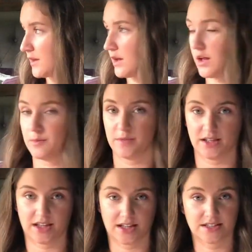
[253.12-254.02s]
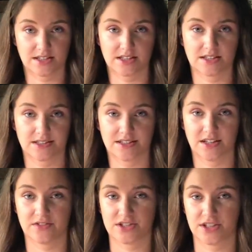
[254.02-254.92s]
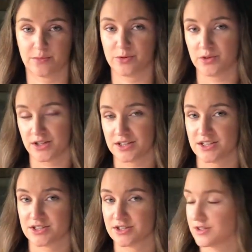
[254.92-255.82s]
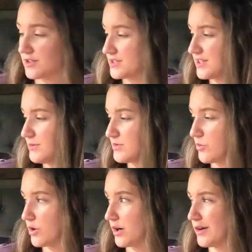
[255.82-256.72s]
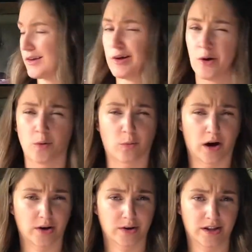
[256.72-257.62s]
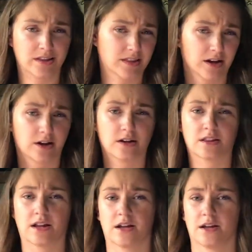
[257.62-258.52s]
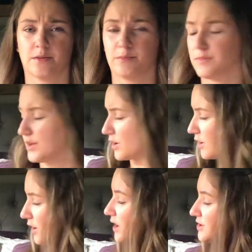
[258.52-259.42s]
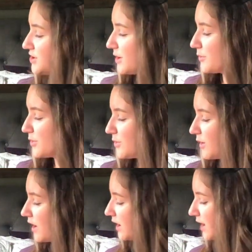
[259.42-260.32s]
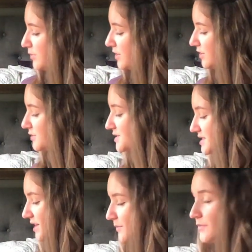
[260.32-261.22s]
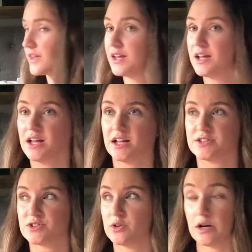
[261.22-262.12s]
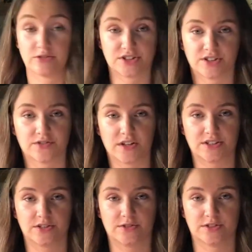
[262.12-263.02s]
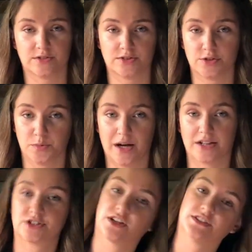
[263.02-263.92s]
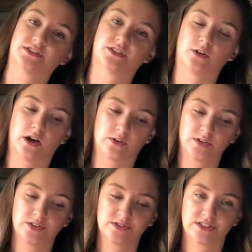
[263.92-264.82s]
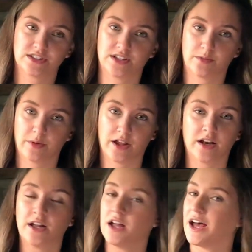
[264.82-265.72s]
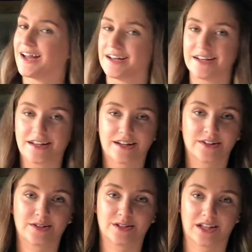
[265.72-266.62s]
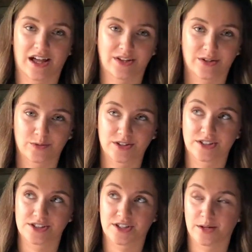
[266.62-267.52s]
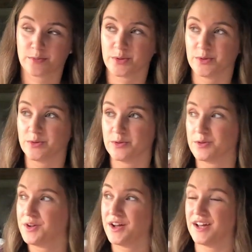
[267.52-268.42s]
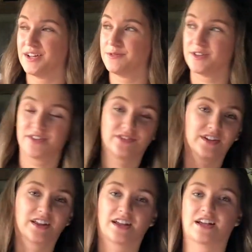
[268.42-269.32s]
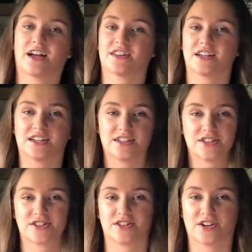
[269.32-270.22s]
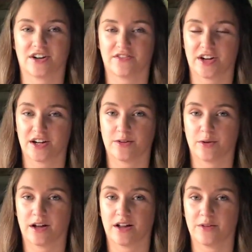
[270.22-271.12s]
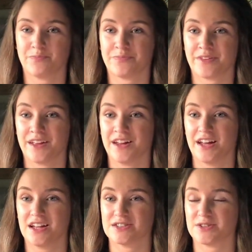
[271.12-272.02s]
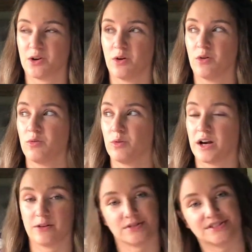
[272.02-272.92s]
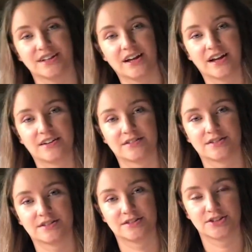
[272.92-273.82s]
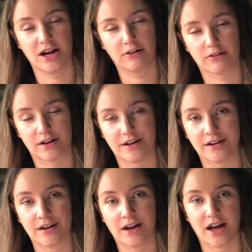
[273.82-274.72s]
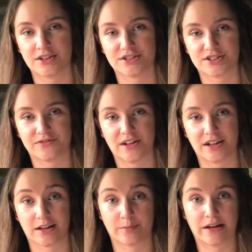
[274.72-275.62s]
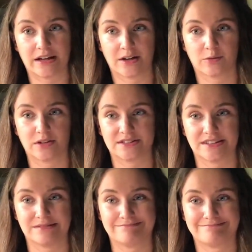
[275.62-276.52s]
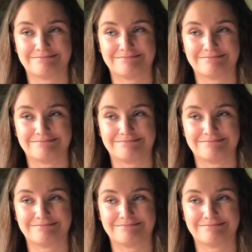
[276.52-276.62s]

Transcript: like the consistency of the shampoo and conditioner seemed more watery, thinner than the current shampoo I had been using, and so I was just afraid to use too much, and so I only used a little bit. I didn't get a good lather with the shampoo. I didn't really feel like I got the conditioner in very well. And so when I was done showering, I just felt like my hair wasn't